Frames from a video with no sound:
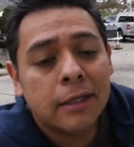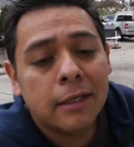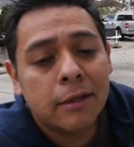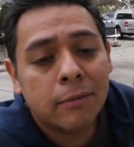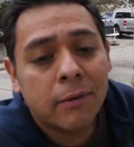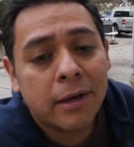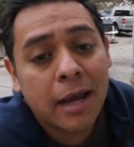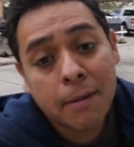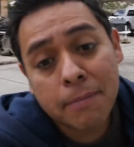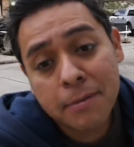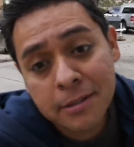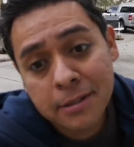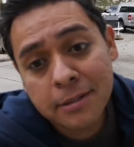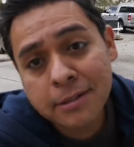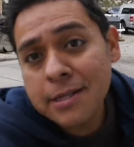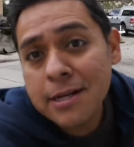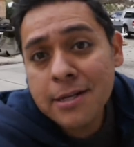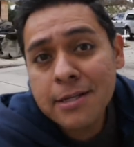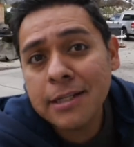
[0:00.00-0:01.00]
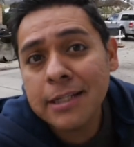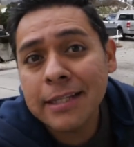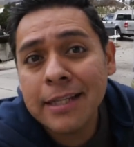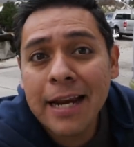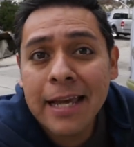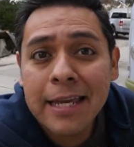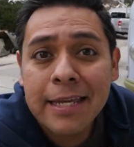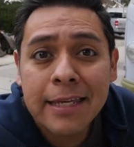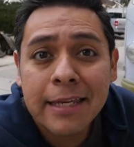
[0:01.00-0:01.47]
what happened is essentially
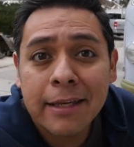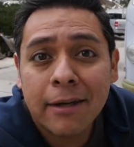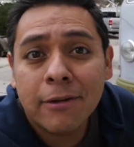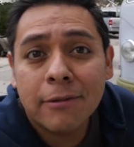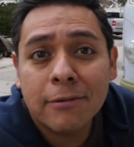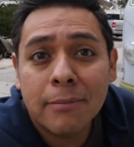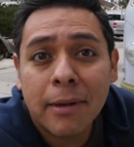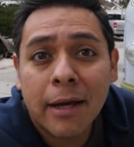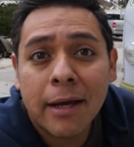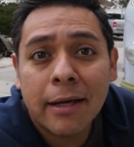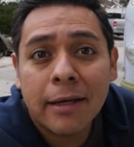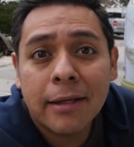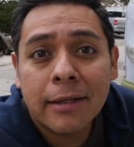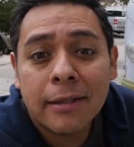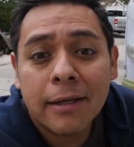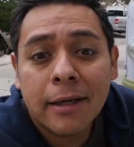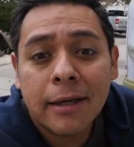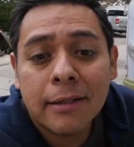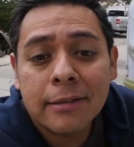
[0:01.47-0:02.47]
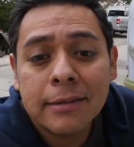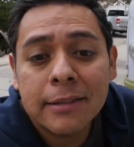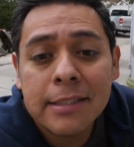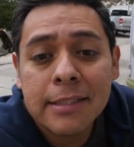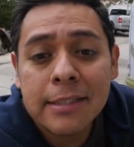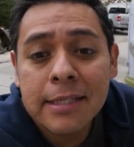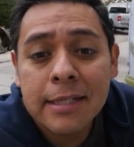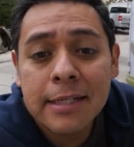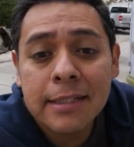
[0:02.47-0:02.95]
that I killed my uh,
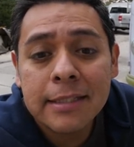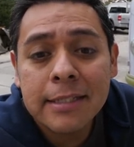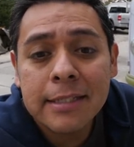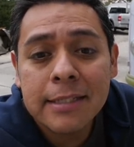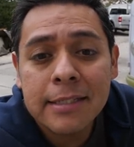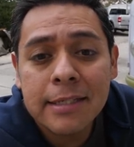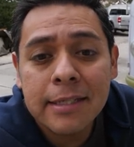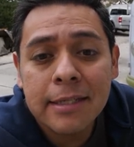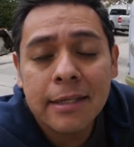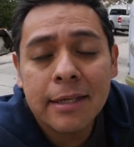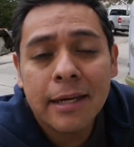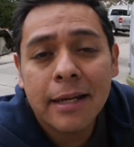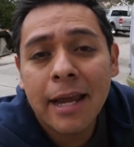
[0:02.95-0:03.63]
DC to DC.